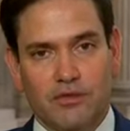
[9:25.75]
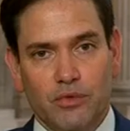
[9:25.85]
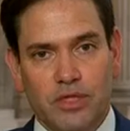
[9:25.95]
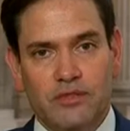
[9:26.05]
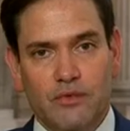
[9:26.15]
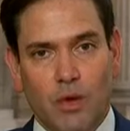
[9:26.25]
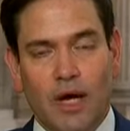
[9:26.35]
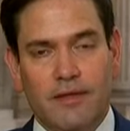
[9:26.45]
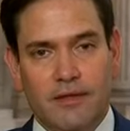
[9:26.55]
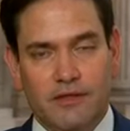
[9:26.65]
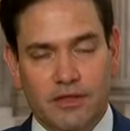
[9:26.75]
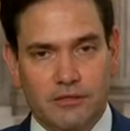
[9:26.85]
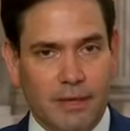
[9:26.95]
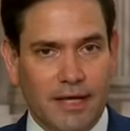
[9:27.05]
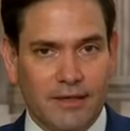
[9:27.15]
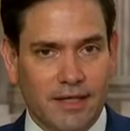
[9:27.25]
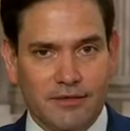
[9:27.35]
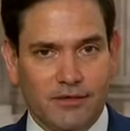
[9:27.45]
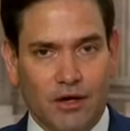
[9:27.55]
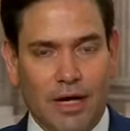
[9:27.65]
The reason why these
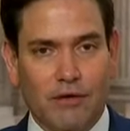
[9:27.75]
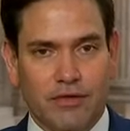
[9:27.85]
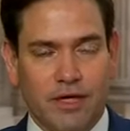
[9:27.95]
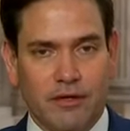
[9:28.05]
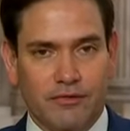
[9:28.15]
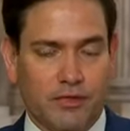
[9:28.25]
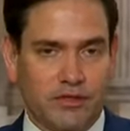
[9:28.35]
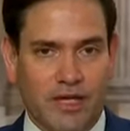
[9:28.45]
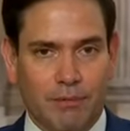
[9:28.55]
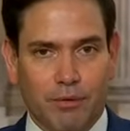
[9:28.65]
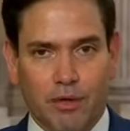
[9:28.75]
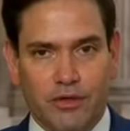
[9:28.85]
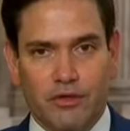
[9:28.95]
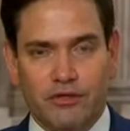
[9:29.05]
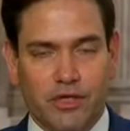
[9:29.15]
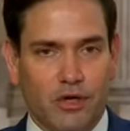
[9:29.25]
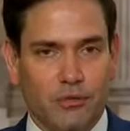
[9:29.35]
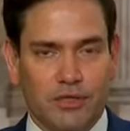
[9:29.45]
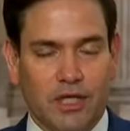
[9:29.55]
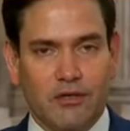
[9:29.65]
mandates are out there, for example, on nursing
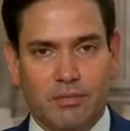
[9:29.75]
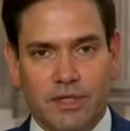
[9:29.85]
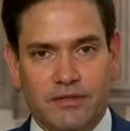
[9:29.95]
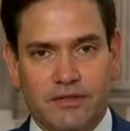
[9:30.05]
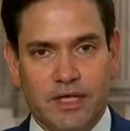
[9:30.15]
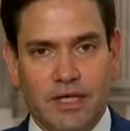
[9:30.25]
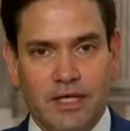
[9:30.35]
homes and other places,